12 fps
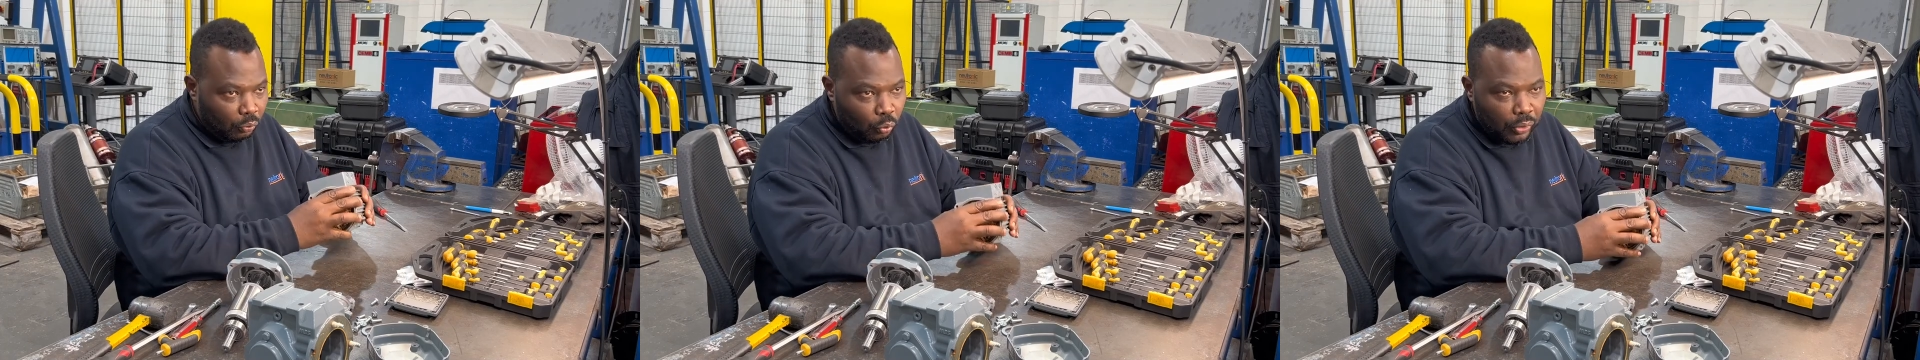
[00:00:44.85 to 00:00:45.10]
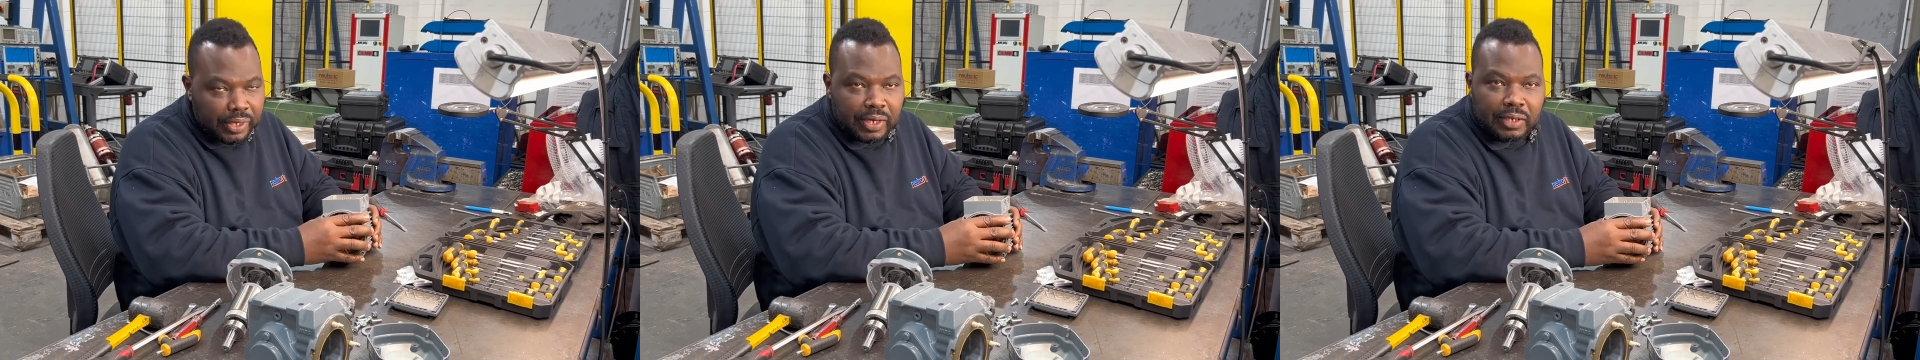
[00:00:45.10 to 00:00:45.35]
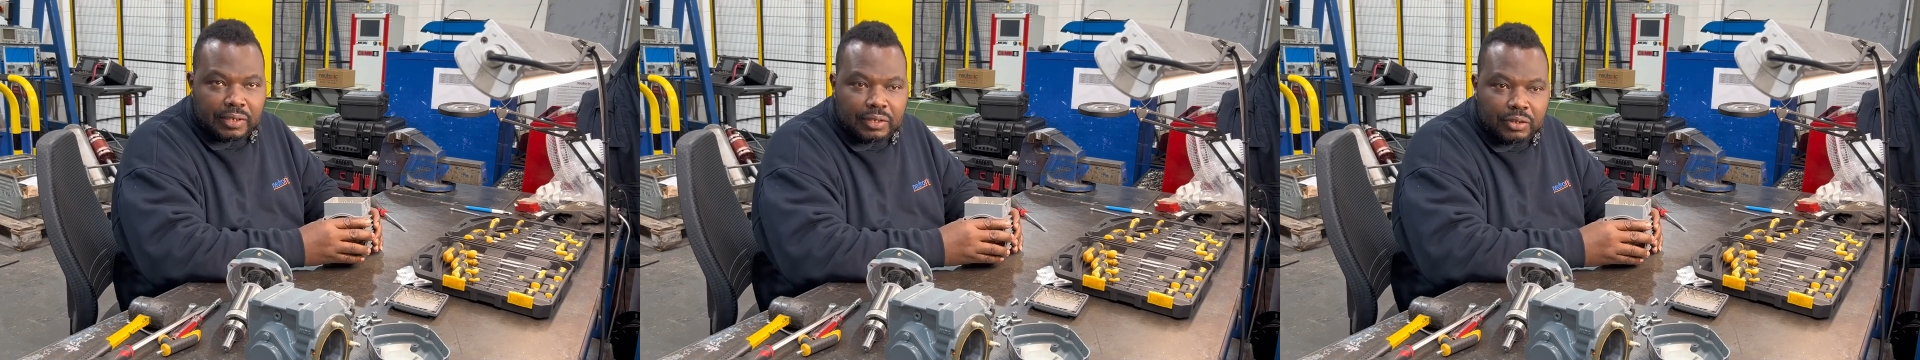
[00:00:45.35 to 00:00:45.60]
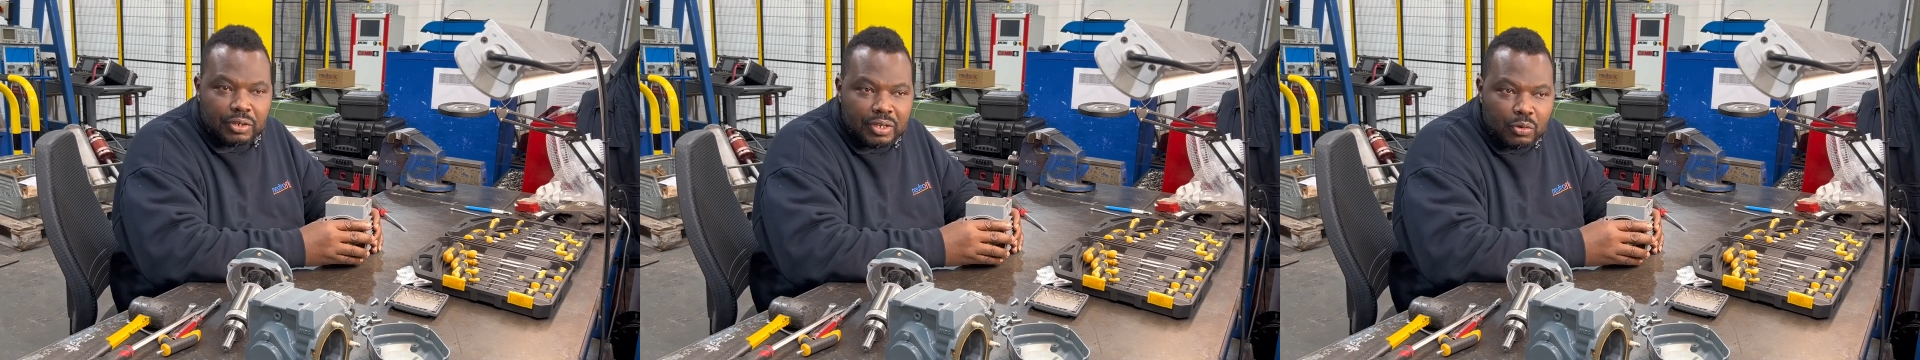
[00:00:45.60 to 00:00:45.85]
we can
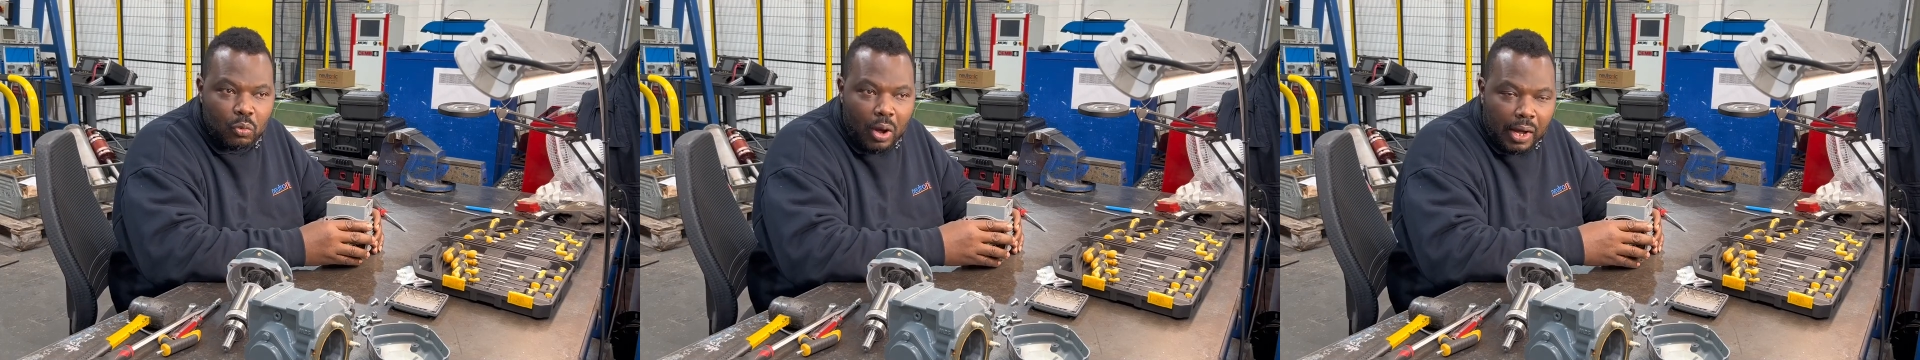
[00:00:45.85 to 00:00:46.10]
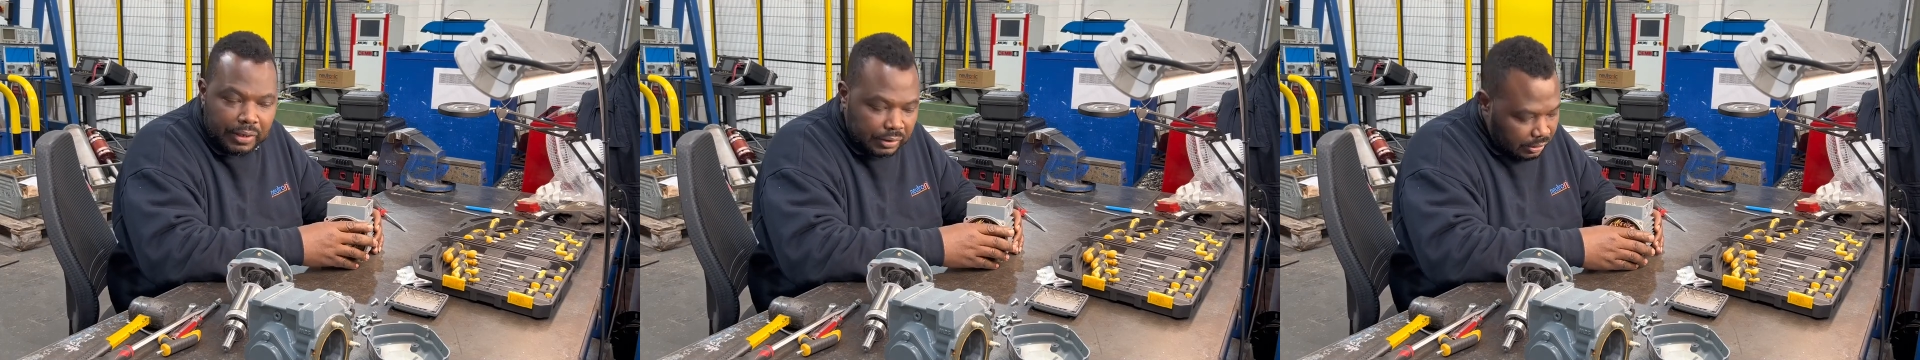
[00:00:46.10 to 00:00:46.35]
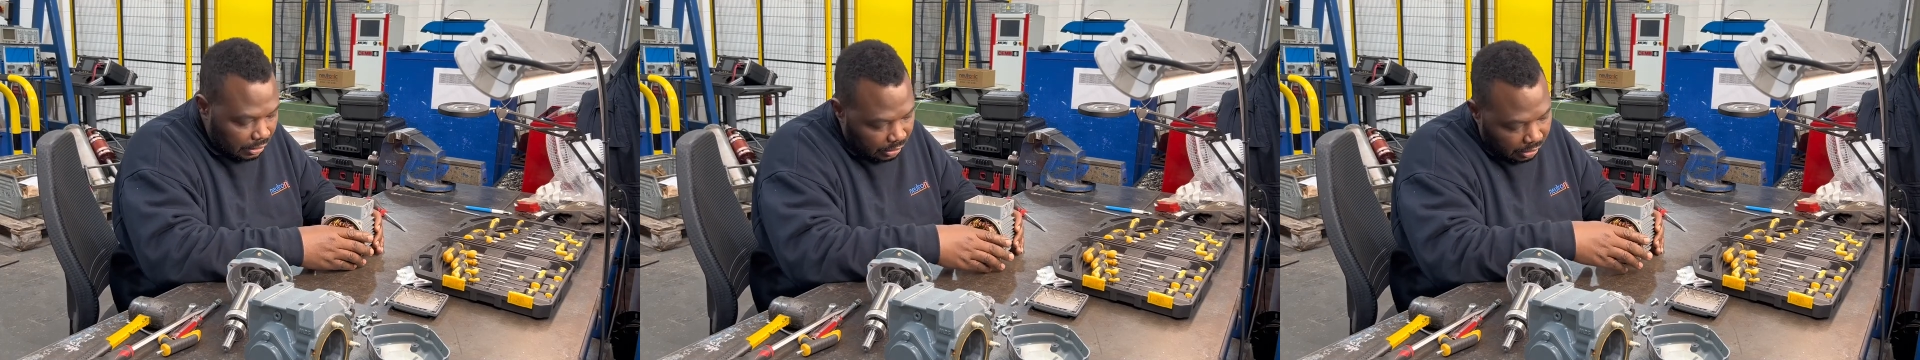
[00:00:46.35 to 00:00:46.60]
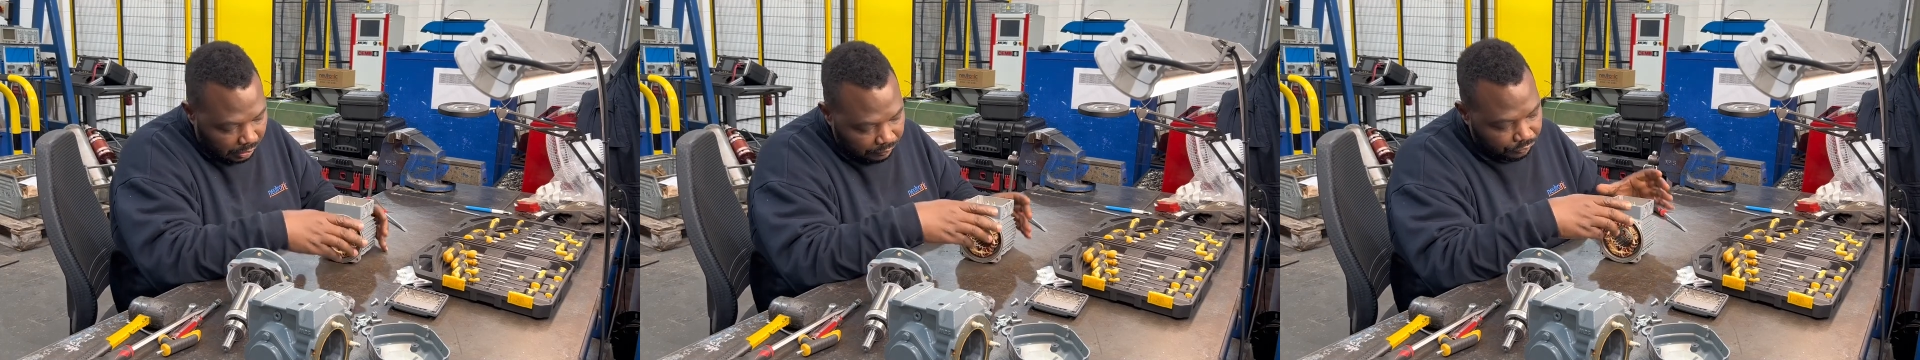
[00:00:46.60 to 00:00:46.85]
rewind
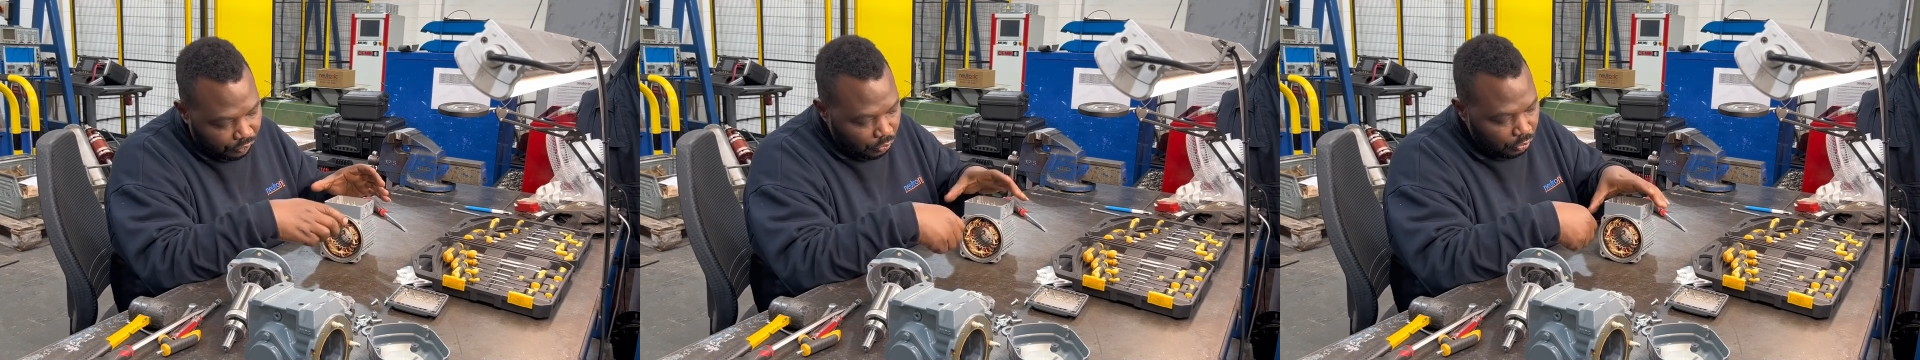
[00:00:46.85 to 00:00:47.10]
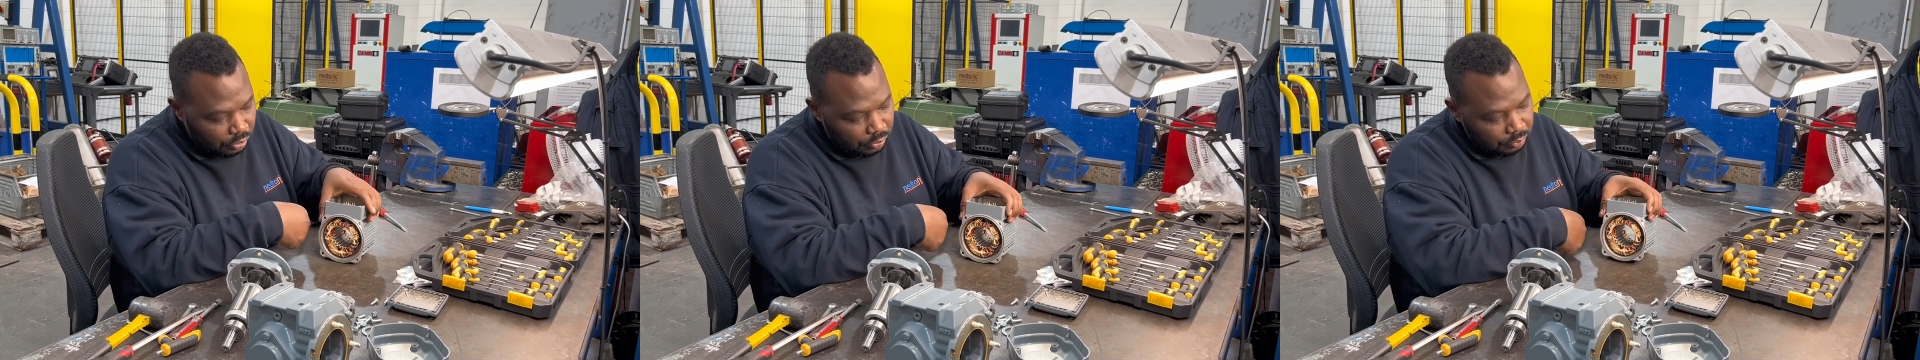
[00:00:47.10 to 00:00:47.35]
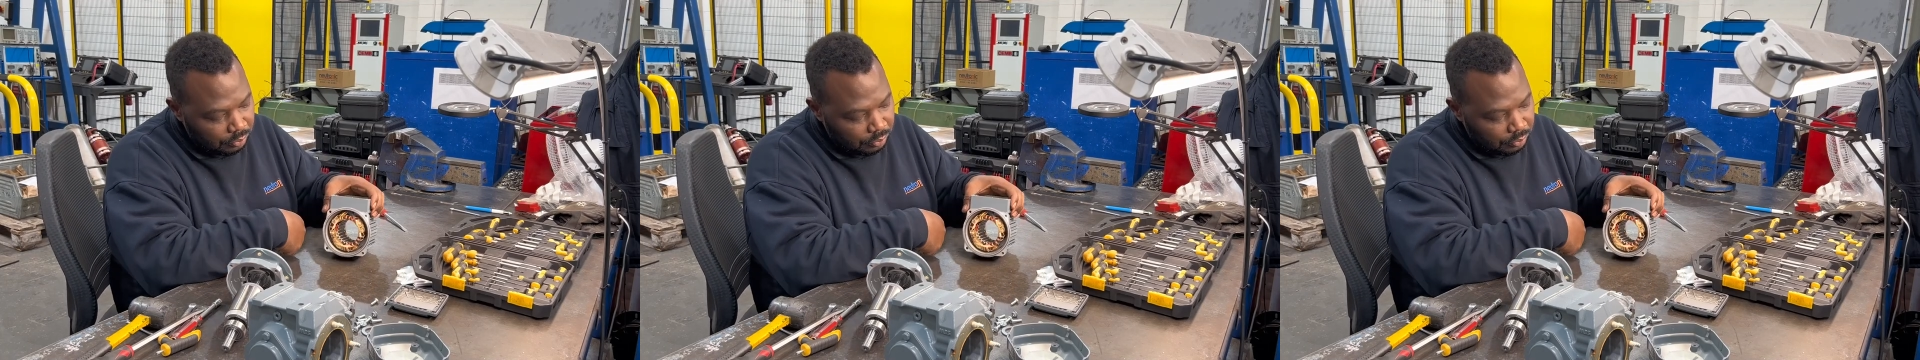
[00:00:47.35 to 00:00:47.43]
a full